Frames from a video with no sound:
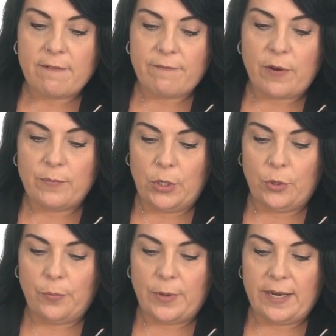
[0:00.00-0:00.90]
from
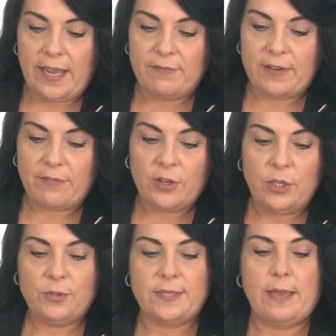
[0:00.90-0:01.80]
you, but have never
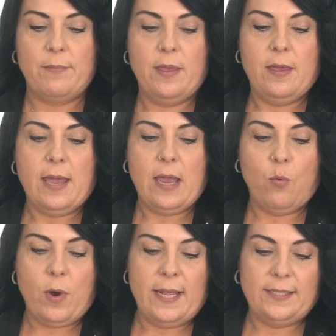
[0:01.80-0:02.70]
used them. I
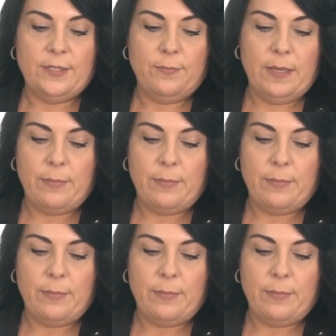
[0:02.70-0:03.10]
want to be